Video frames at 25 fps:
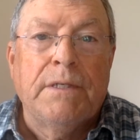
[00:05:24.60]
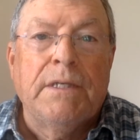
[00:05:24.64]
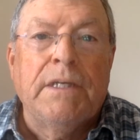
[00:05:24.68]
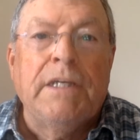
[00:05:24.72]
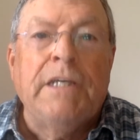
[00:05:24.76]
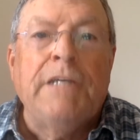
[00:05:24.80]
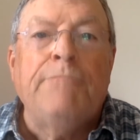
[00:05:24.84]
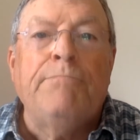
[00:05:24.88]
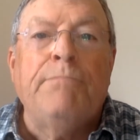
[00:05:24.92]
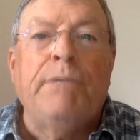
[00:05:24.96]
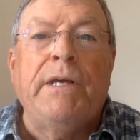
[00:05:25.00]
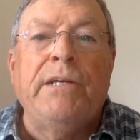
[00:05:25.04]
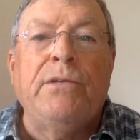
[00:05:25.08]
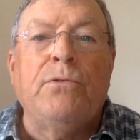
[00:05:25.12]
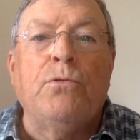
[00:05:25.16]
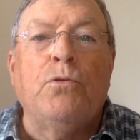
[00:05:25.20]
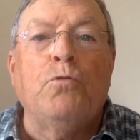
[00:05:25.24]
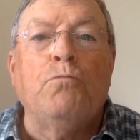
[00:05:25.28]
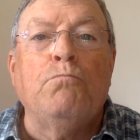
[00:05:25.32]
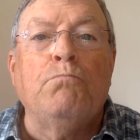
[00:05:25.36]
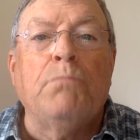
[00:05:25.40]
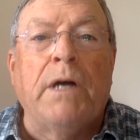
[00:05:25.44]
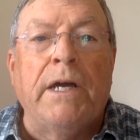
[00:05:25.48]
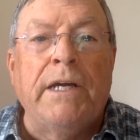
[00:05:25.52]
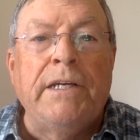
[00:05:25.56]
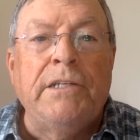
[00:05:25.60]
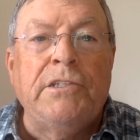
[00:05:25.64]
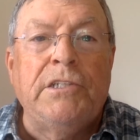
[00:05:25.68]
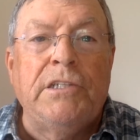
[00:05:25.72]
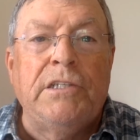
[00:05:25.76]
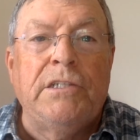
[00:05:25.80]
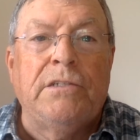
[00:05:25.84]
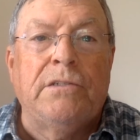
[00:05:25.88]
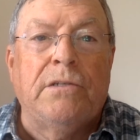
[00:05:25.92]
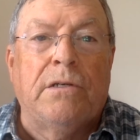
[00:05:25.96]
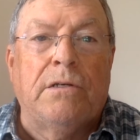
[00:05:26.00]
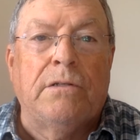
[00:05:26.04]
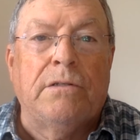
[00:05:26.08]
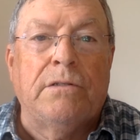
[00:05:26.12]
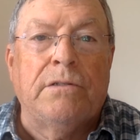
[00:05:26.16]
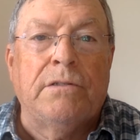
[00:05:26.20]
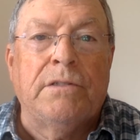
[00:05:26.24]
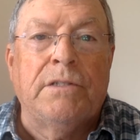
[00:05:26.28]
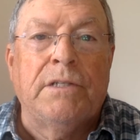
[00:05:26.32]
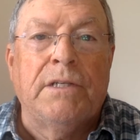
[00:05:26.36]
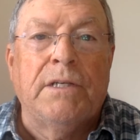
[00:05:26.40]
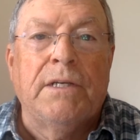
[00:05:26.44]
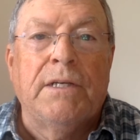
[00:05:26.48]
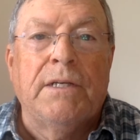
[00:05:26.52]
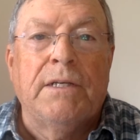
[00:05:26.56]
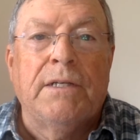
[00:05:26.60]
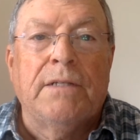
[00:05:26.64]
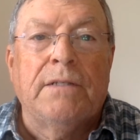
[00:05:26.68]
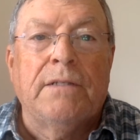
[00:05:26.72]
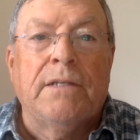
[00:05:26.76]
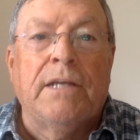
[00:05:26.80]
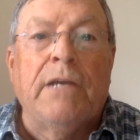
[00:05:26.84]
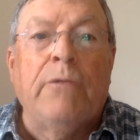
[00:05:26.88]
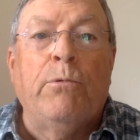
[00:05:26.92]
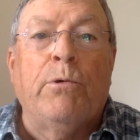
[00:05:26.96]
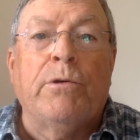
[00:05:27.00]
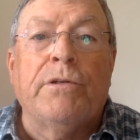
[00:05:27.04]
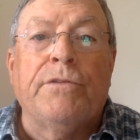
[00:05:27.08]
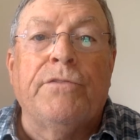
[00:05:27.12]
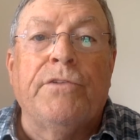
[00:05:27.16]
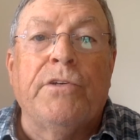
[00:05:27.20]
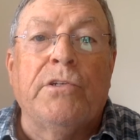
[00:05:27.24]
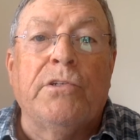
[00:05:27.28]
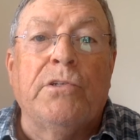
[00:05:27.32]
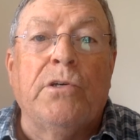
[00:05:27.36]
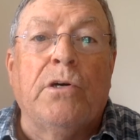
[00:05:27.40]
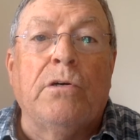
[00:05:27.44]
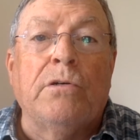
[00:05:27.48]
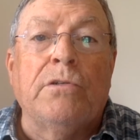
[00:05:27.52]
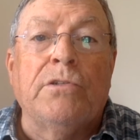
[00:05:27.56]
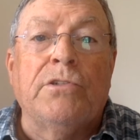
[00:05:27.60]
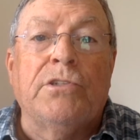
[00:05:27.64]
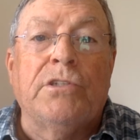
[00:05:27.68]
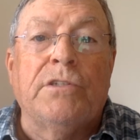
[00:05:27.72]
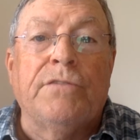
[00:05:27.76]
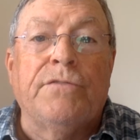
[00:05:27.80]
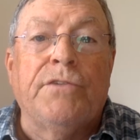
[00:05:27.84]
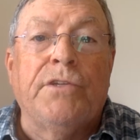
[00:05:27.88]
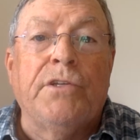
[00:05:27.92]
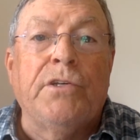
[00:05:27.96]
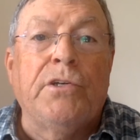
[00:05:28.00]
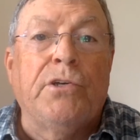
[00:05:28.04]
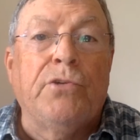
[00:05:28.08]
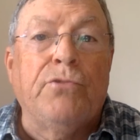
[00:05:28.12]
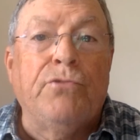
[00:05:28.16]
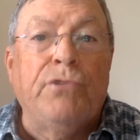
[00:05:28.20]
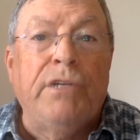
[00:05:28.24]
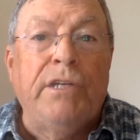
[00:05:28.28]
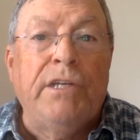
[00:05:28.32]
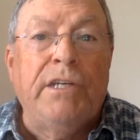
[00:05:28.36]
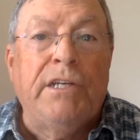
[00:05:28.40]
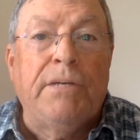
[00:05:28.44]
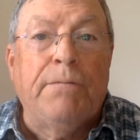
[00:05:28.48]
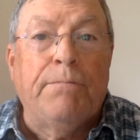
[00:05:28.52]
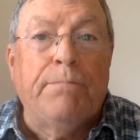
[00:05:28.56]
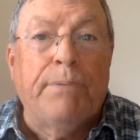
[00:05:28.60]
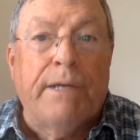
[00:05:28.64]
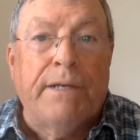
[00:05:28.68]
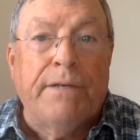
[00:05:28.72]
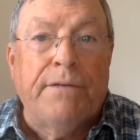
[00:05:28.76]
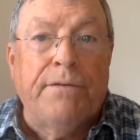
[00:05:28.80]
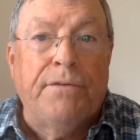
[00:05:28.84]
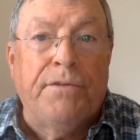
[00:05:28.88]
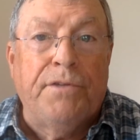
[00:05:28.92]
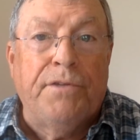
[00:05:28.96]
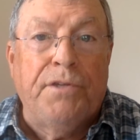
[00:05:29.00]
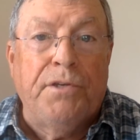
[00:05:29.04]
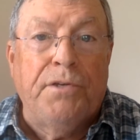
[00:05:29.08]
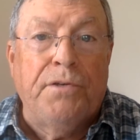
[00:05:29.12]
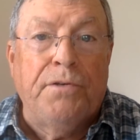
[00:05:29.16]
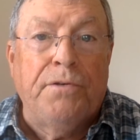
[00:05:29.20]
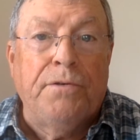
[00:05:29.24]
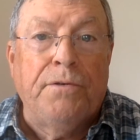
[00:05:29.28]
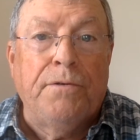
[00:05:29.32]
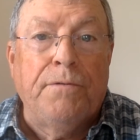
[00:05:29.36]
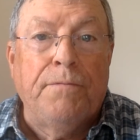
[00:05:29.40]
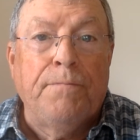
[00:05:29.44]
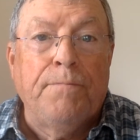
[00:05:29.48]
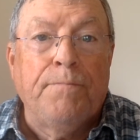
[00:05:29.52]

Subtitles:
It made Almighty God like one of the gods of the Greek pantheon,